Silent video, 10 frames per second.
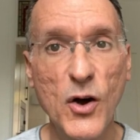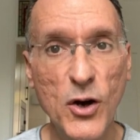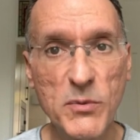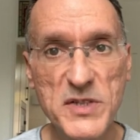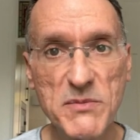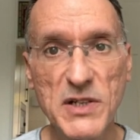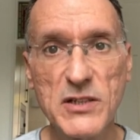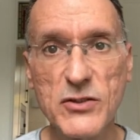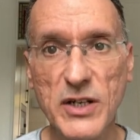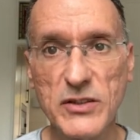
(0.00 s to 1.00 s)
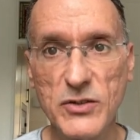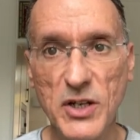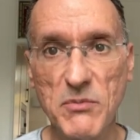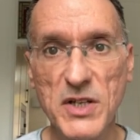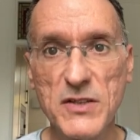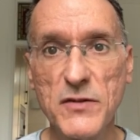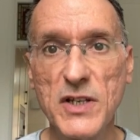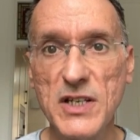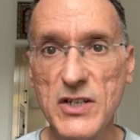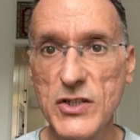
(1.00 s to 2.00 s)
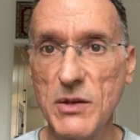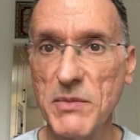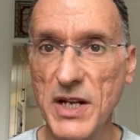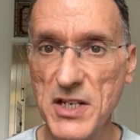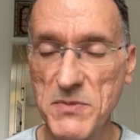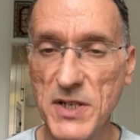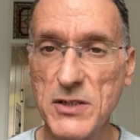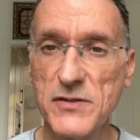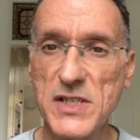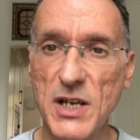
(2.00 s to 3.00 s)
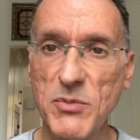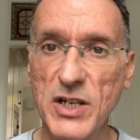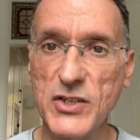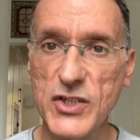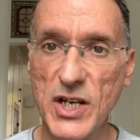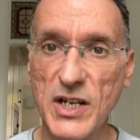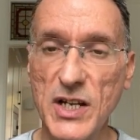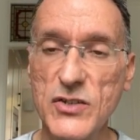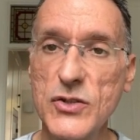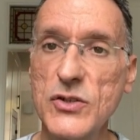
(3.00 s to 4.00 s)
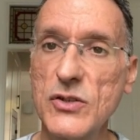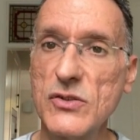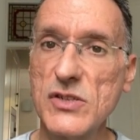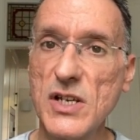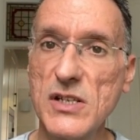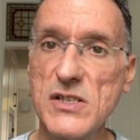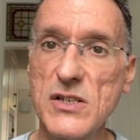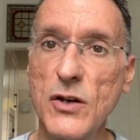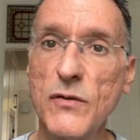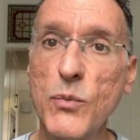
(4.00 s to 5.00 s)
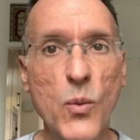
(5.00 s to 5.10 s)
Optimal drug treatment for the initial management of stable angina should consist of